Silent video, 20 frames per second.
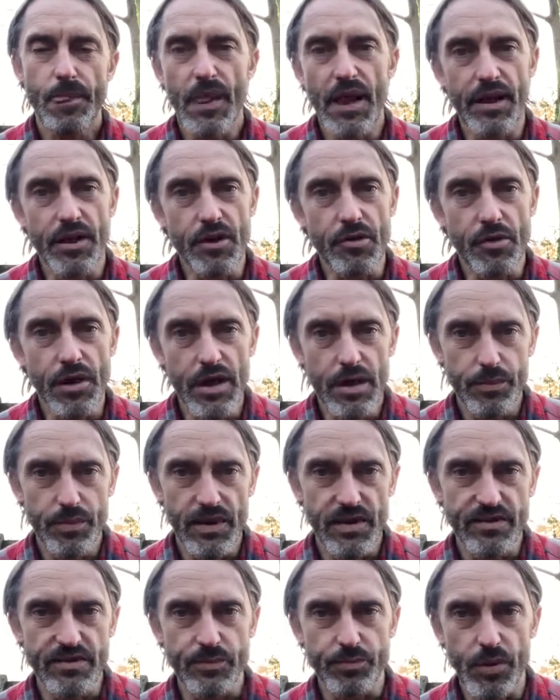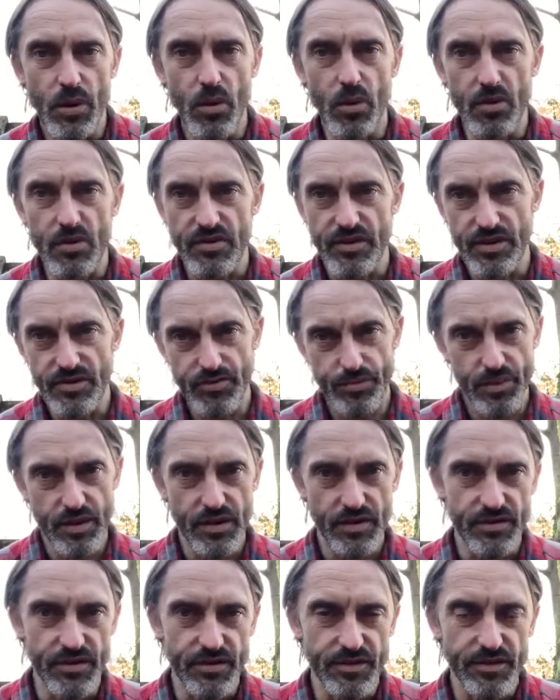incredibly supportive
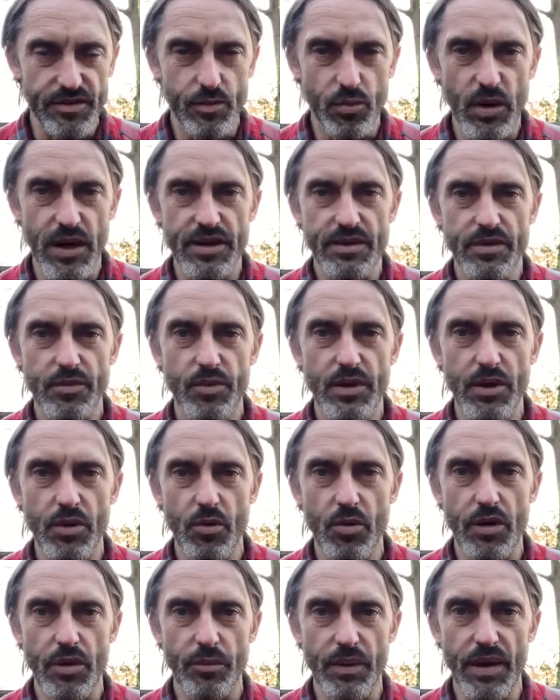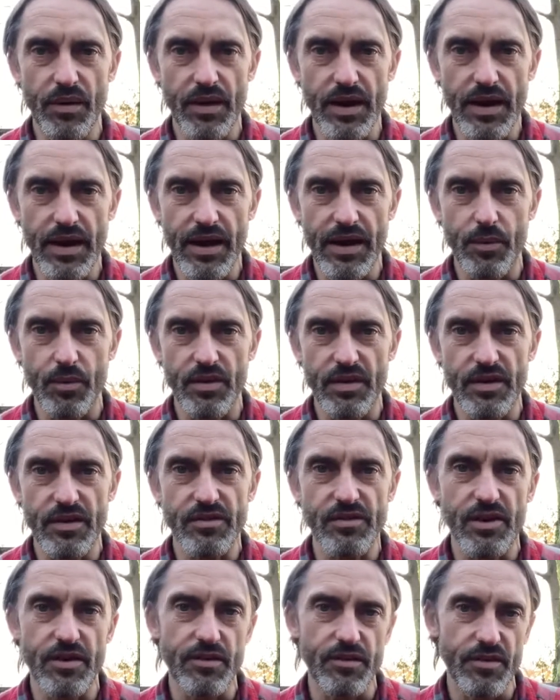because it's the way that we all communicate with
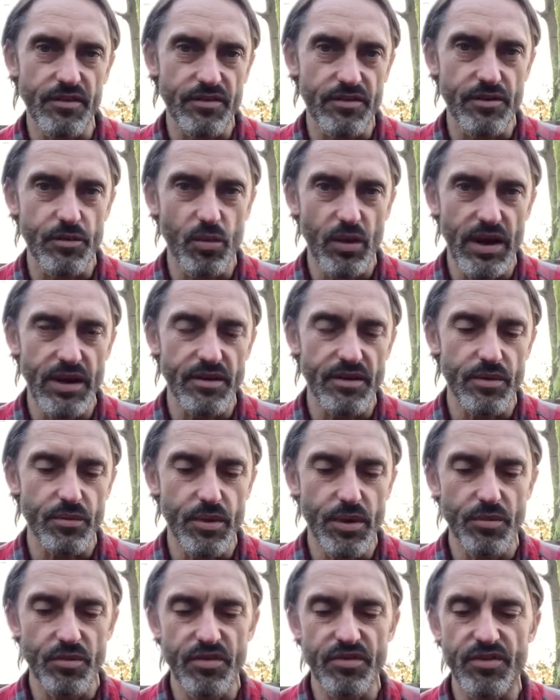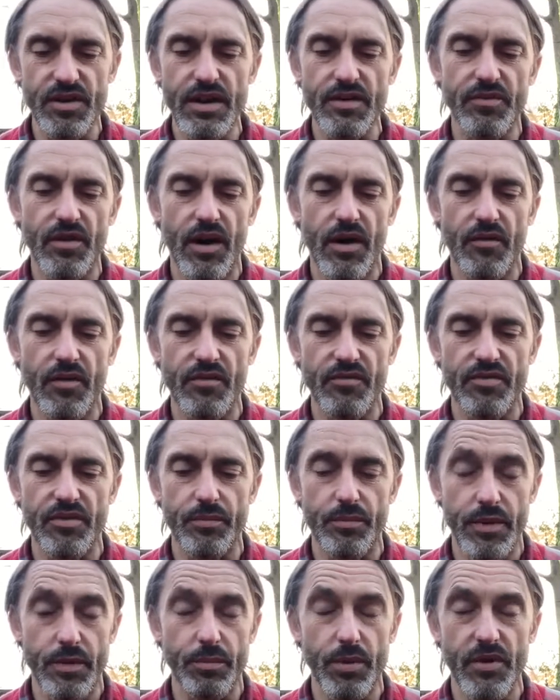each other, it's the way that we receive our info,
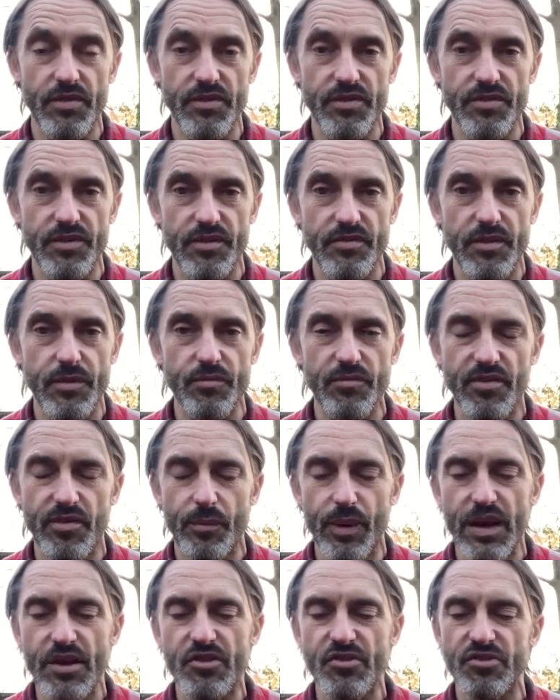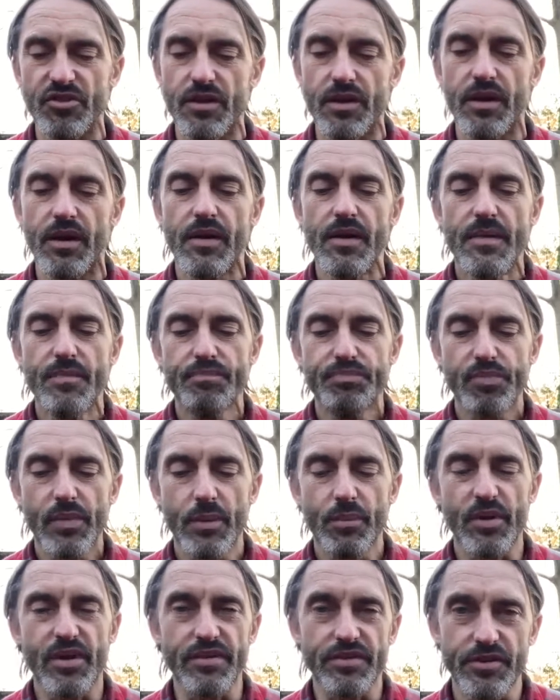the positive information.
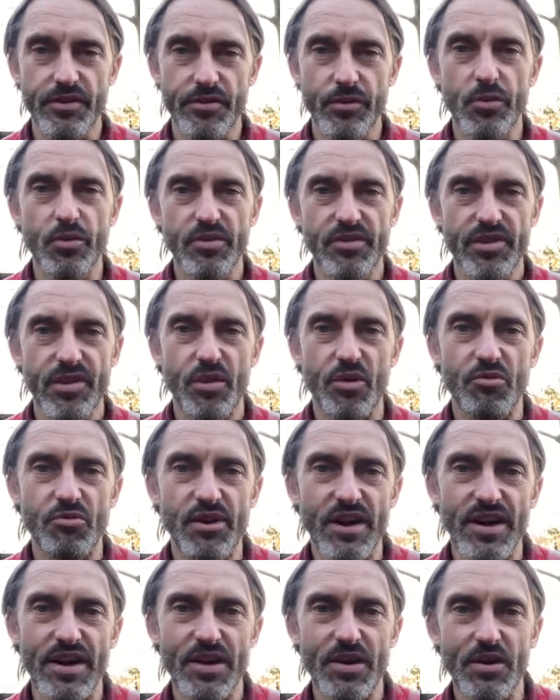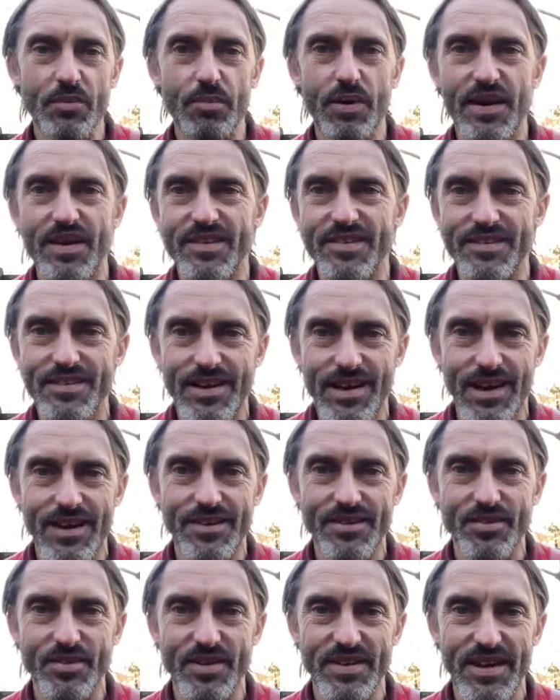But it's also a really good place to get
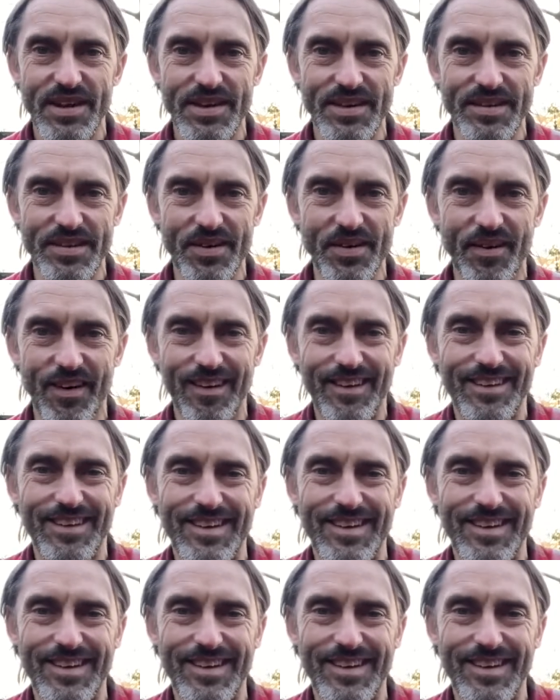into a ding dong.